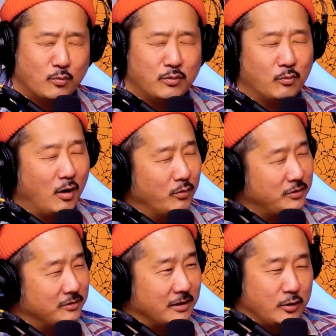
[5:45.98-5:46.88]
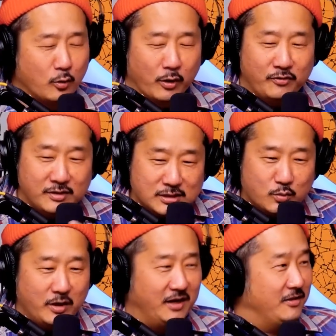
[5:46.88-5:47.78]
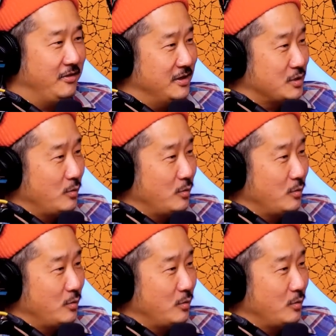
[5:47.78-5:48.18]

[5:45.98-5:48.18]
wrong with you today? You're going this way and then this